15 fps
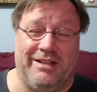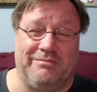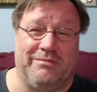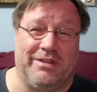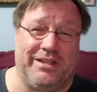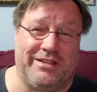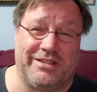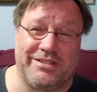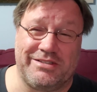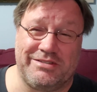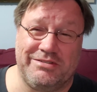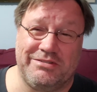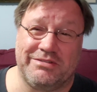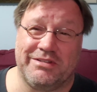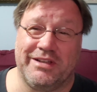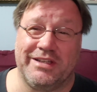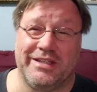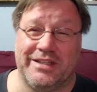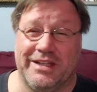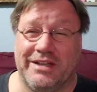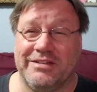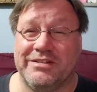Like the sooner I
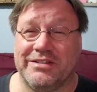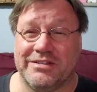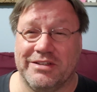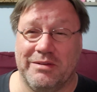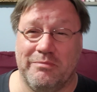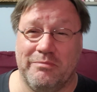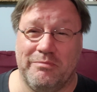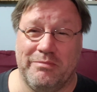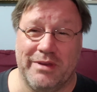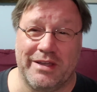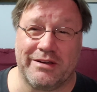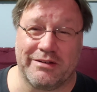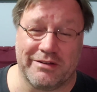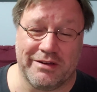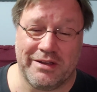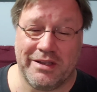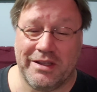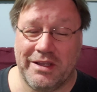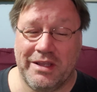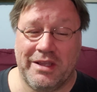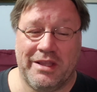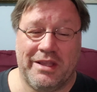get out there, the better.
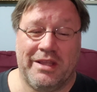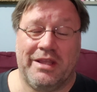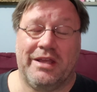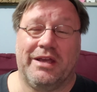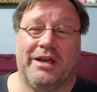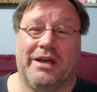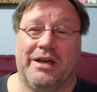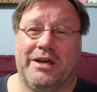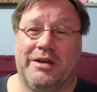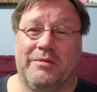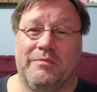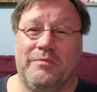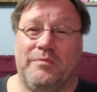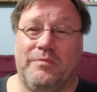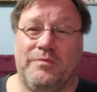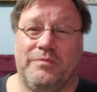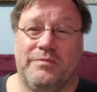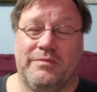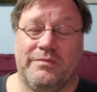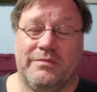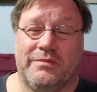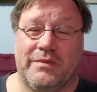And
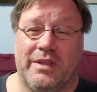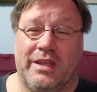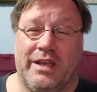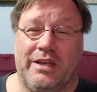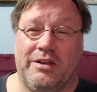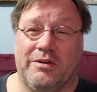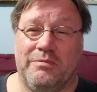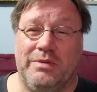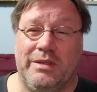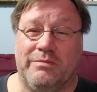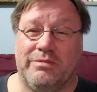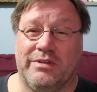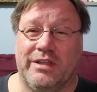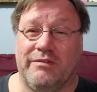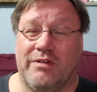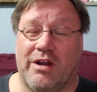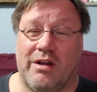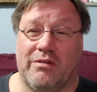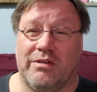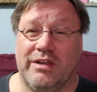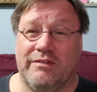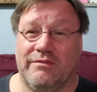I know people have
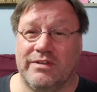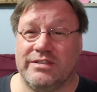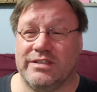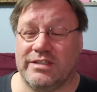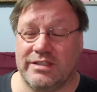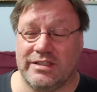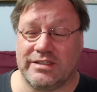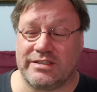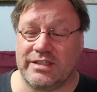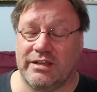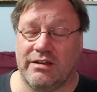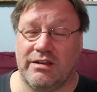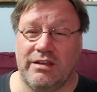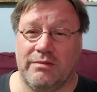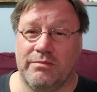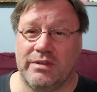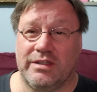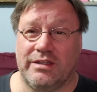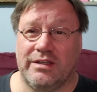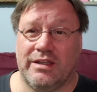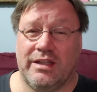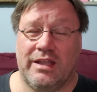already visited this area, but
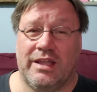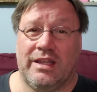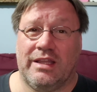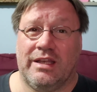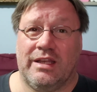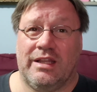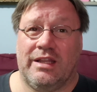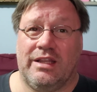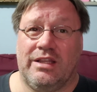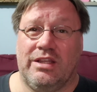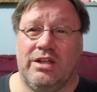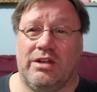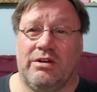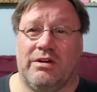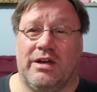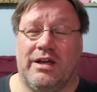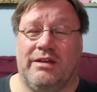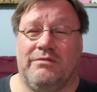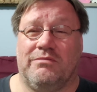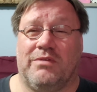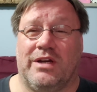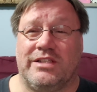I
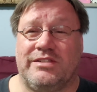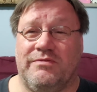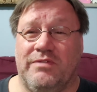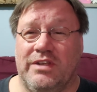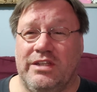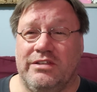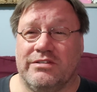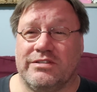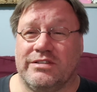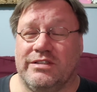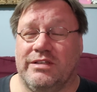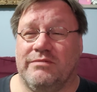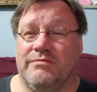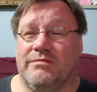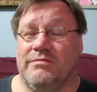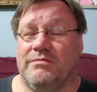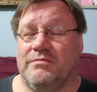watch videos of them,